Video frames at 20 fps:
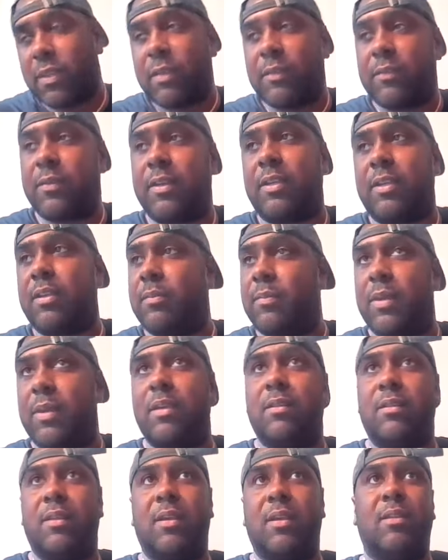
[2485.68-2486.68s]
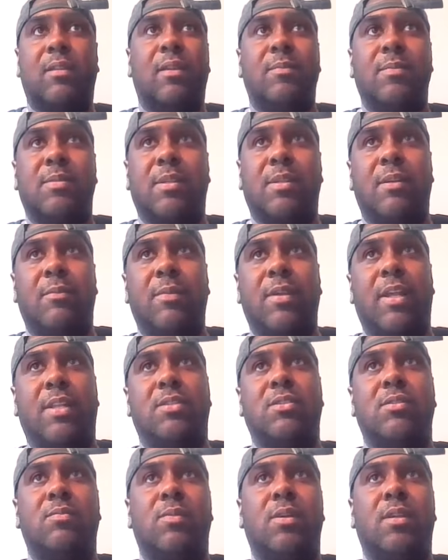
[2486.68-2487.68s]
fuck it, man. Like, you know what I'm saying? We
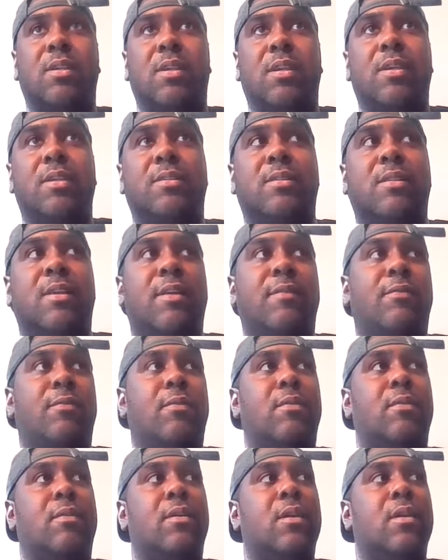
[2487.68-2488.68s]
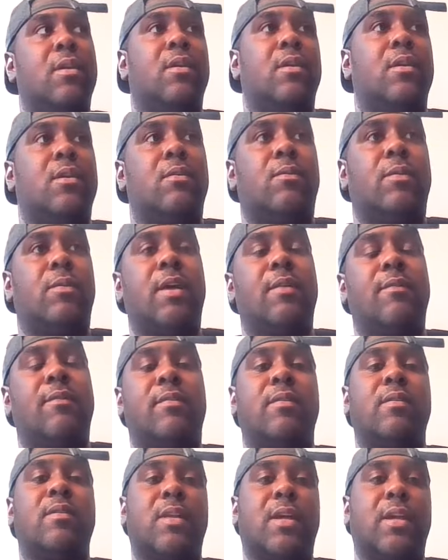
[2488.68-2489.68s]
got 2 more years left or
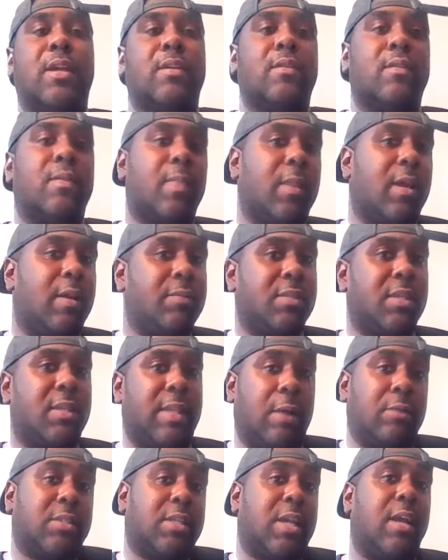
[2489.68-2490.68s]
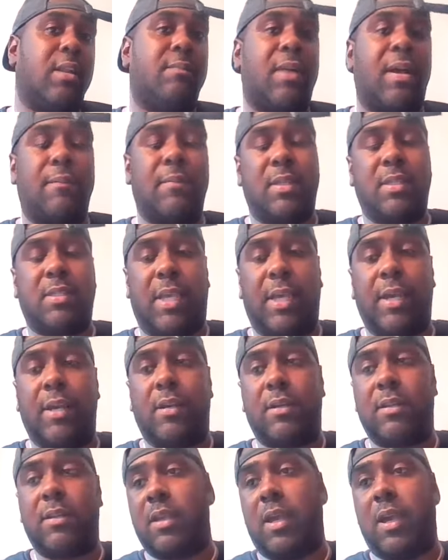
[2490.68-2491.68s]
whatever. Like, you know what I'm saying? That was kind of my
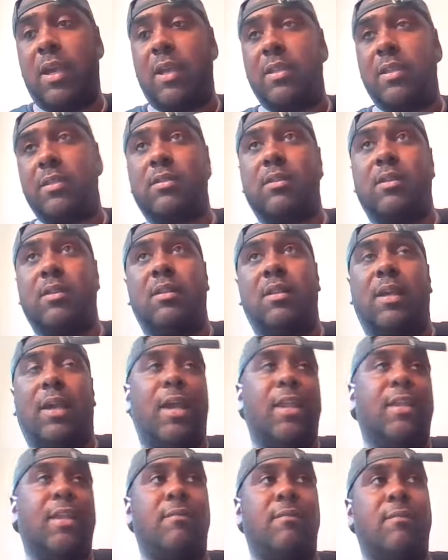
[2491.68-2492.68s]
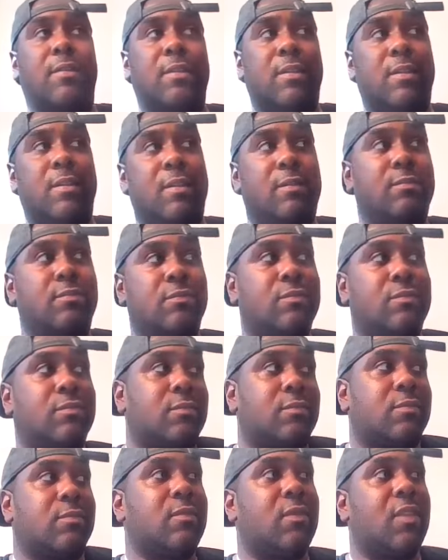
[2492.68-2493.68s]
mentality, honestly. Like, I didn't really,
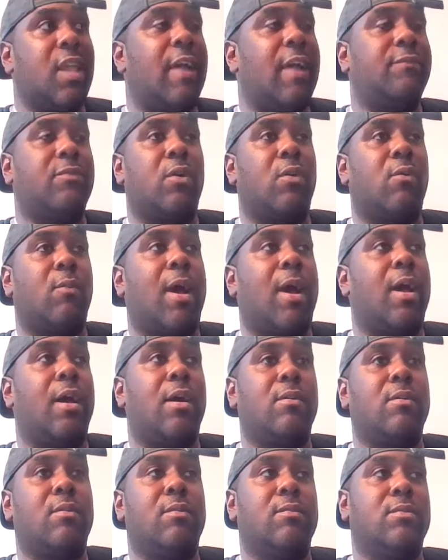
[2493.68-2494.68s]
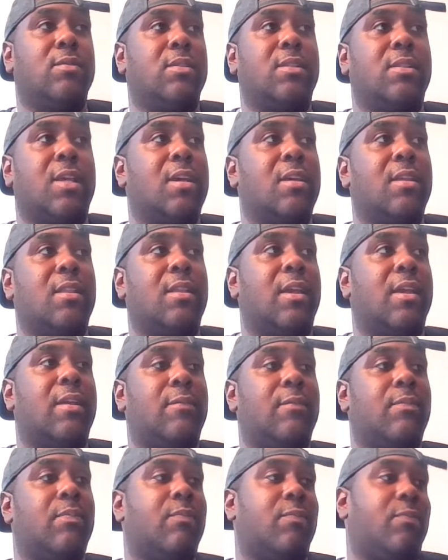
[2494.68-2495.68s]
after a while, just kind of
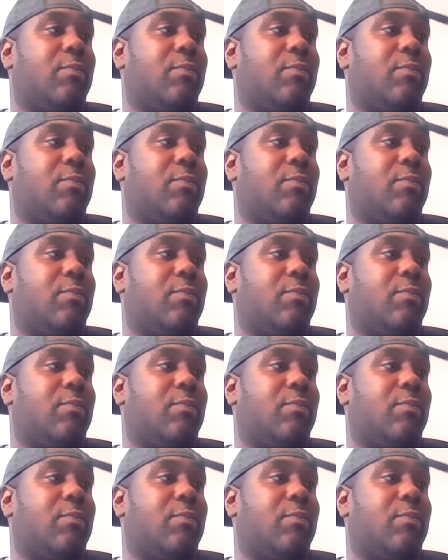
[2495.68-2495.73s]
like,